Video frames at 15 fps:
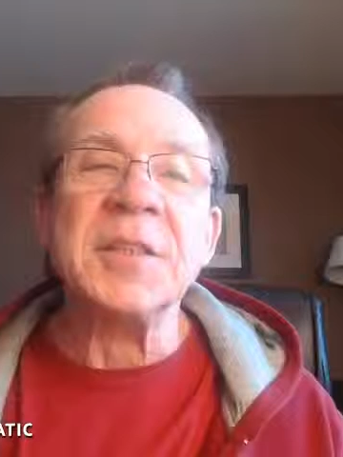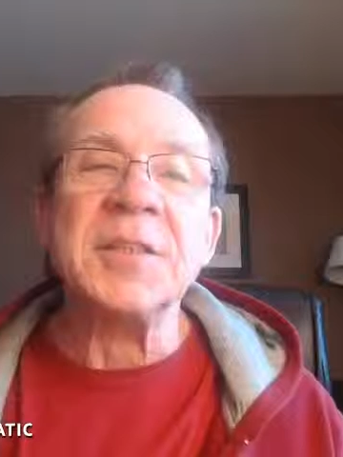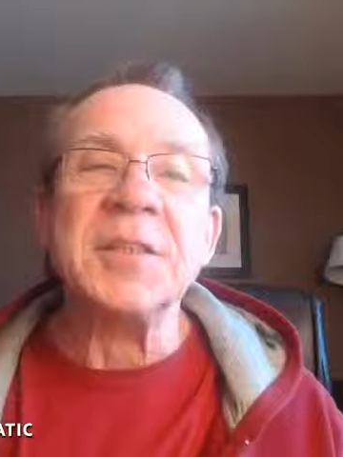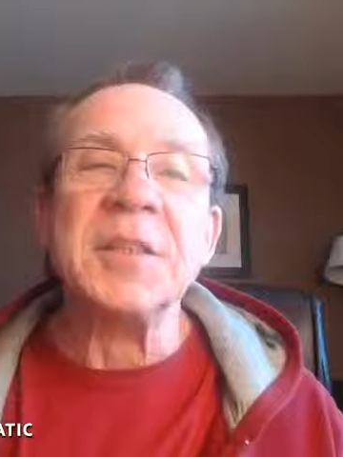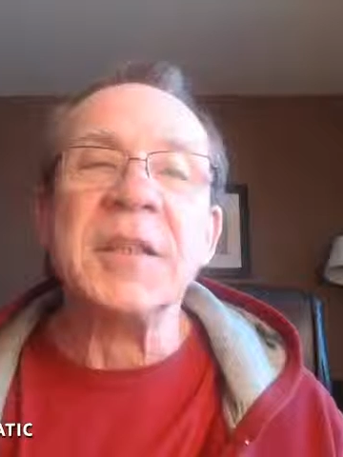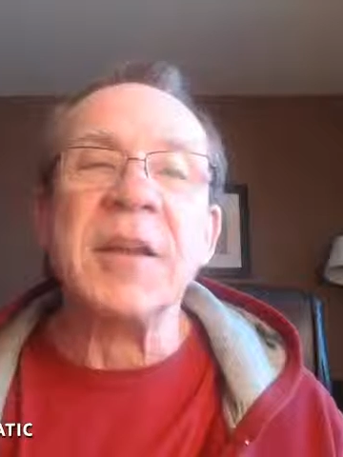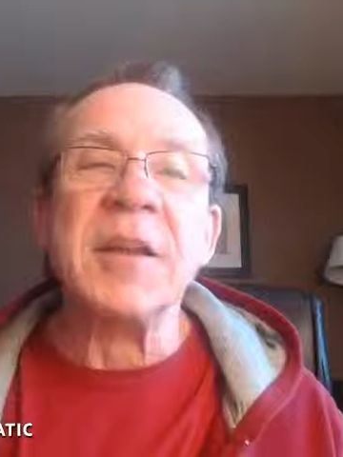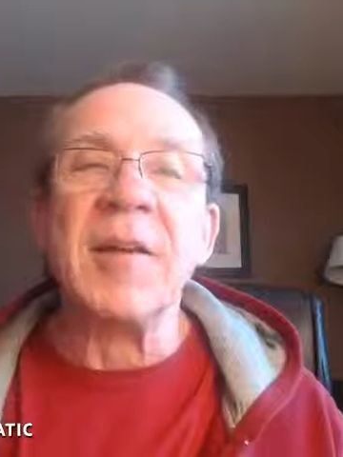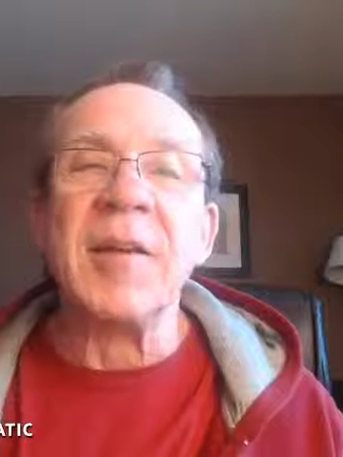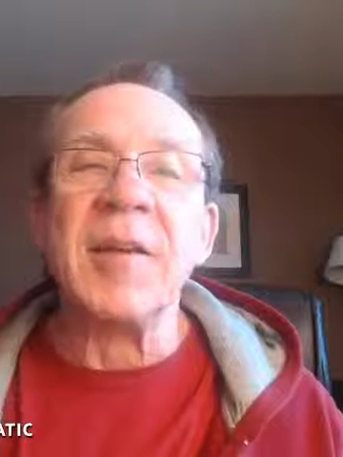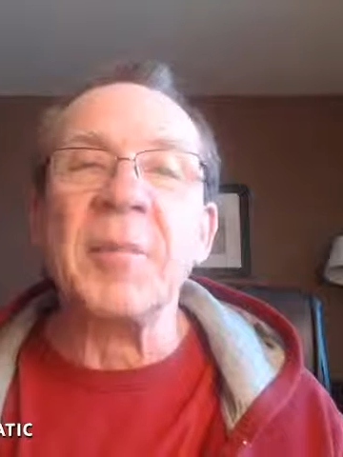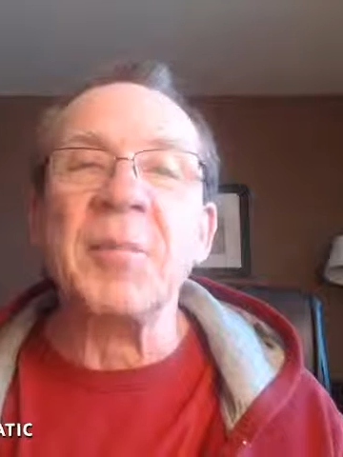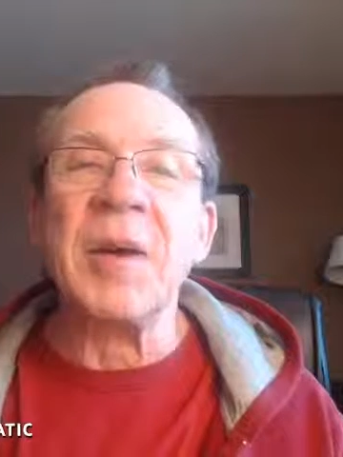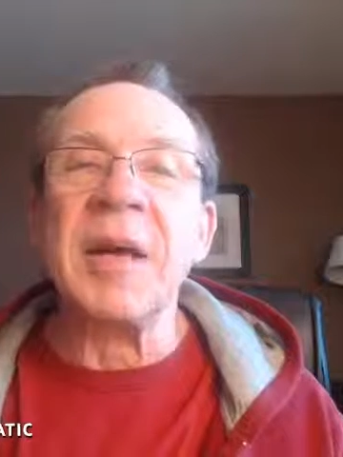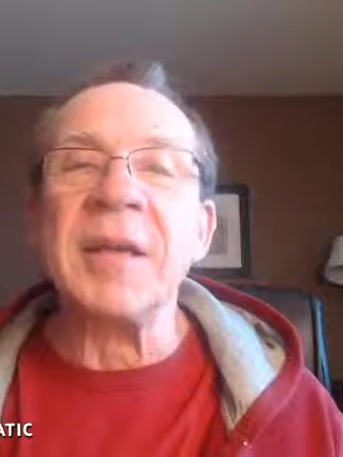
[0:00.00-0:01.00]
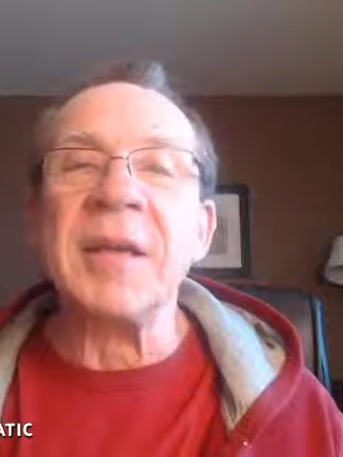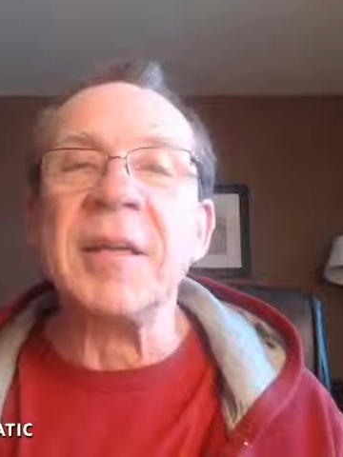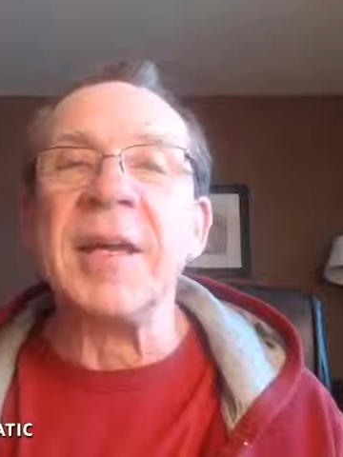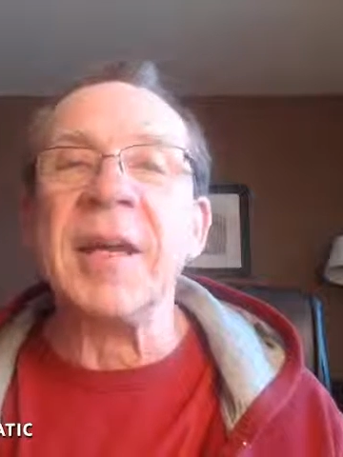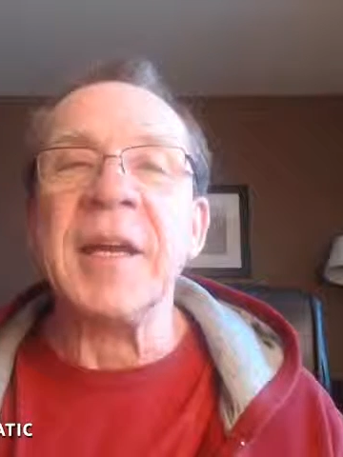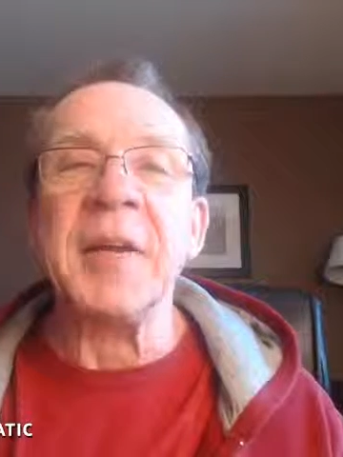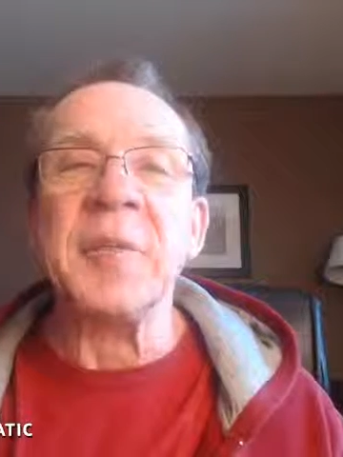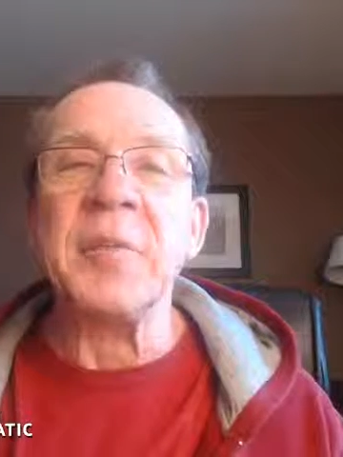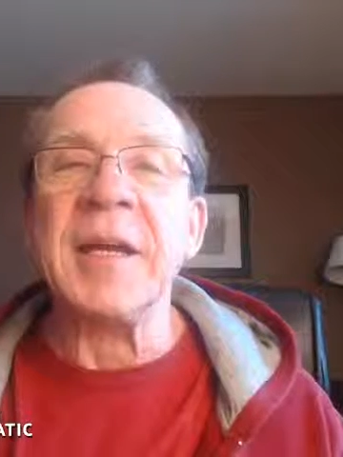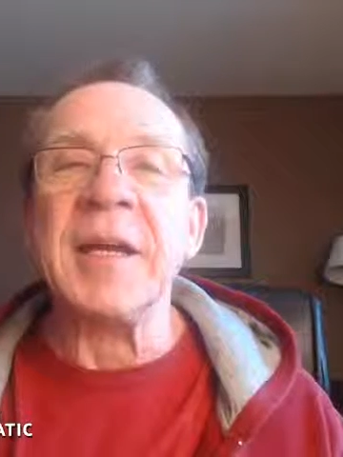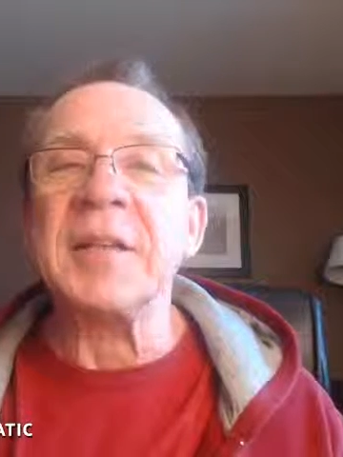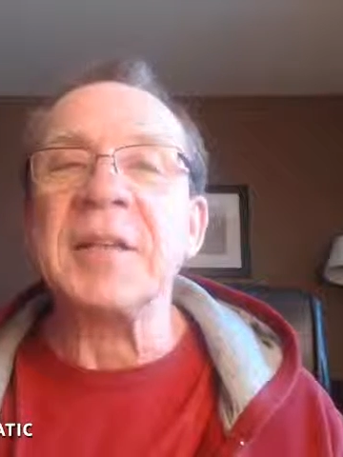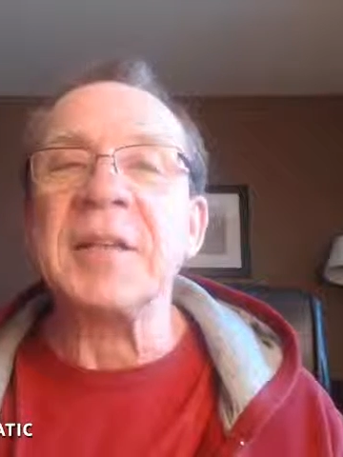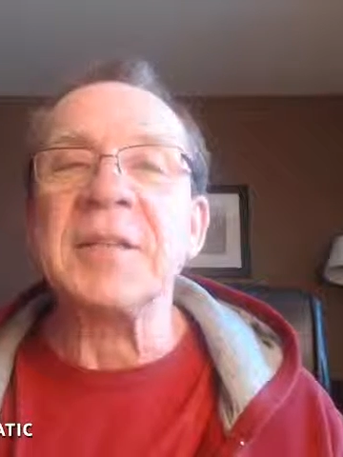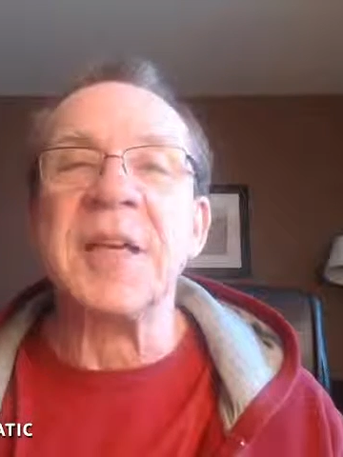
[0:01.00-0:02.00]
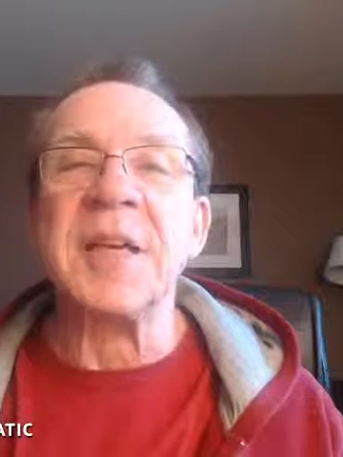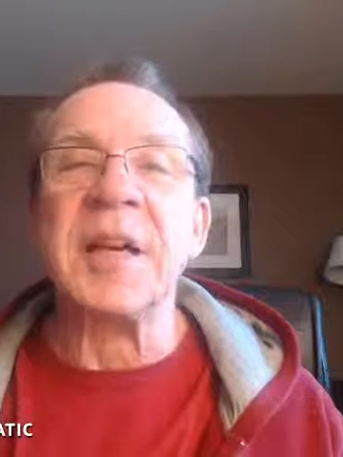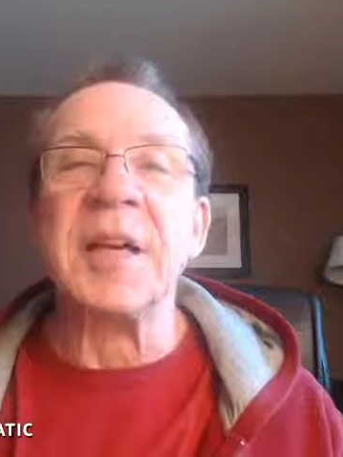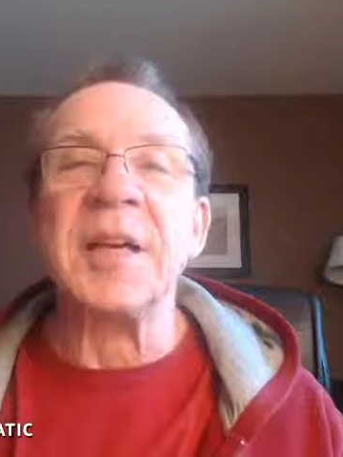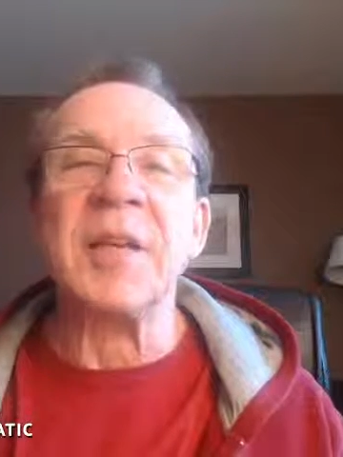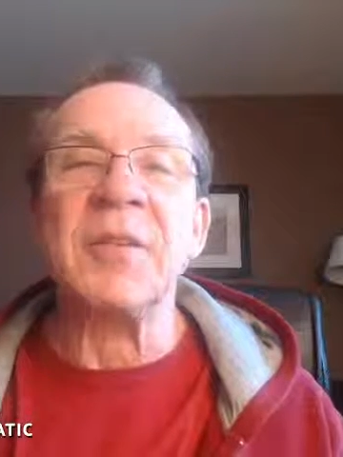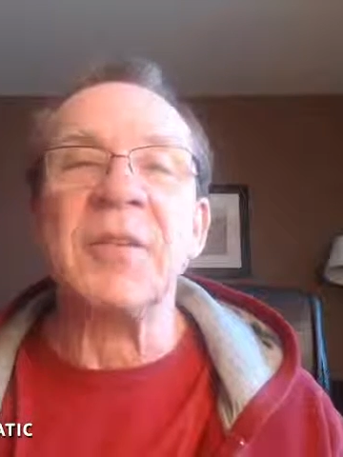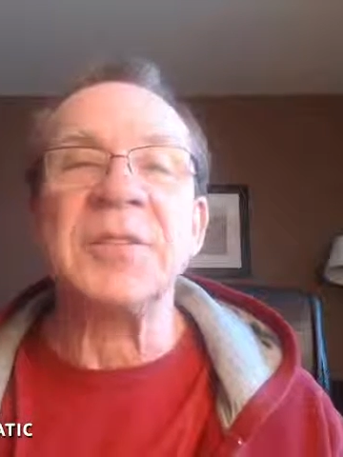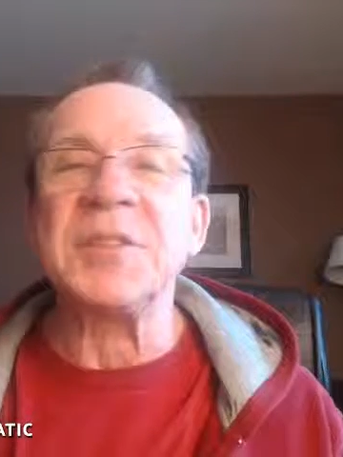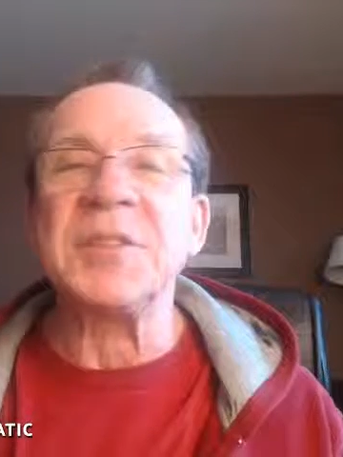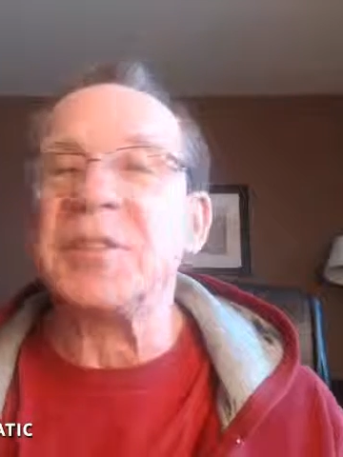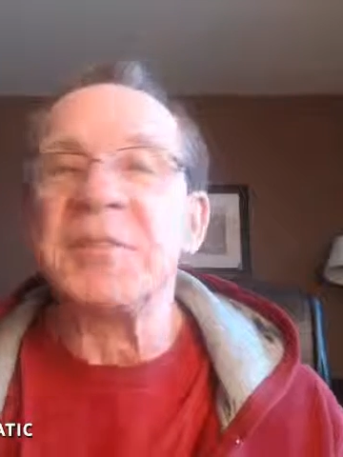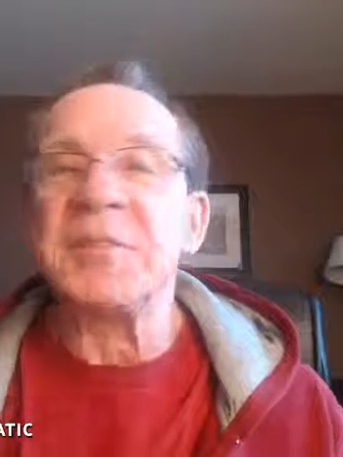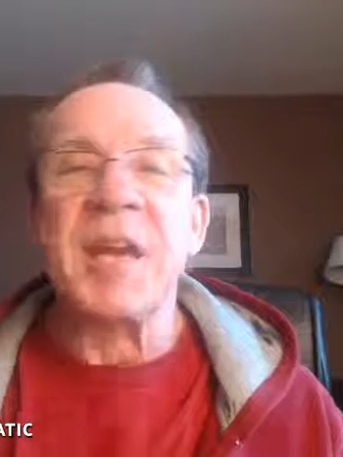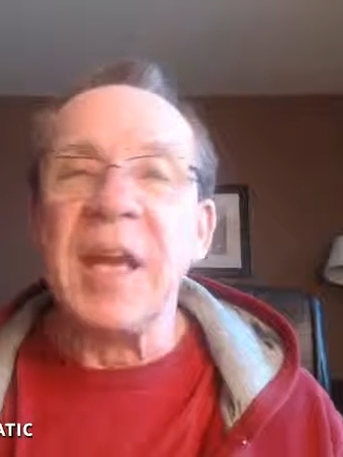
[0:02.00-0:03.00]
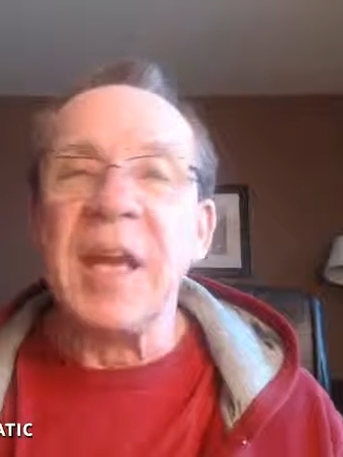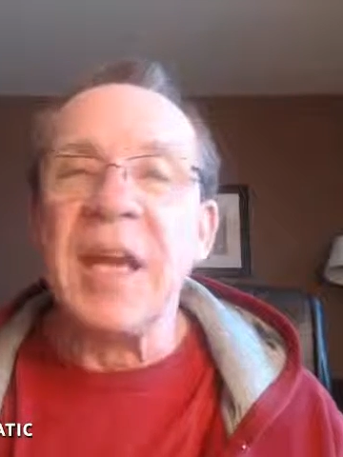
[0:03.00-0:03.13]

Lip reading: Just click on a button, anybody clicks on it,